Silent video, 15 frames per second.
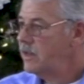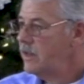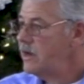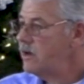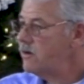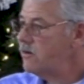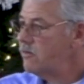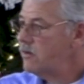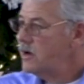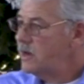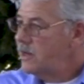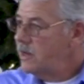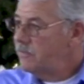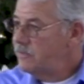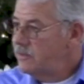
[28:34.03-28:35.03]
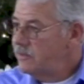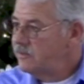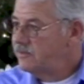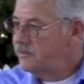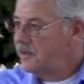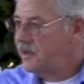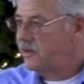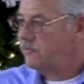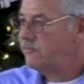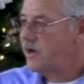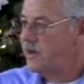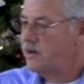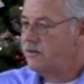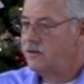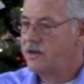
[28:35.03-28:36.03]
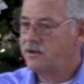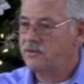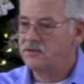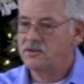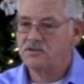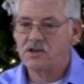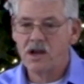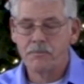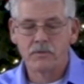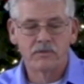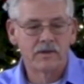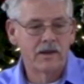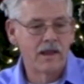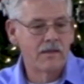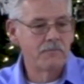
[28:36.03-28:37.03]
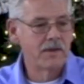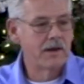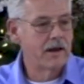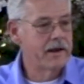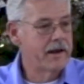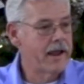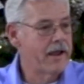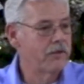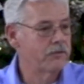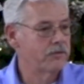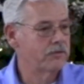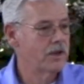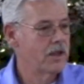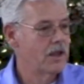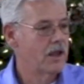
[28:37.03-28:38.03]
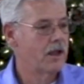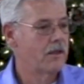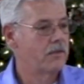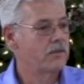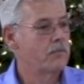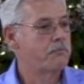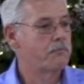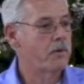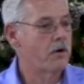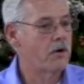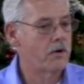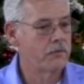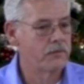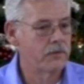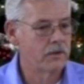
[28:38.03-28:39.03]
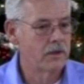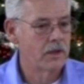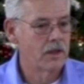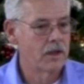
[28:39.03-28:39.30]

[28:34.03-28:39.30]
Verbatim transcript: Here in this text right here, it's the shepherds that have been announced uh, the birth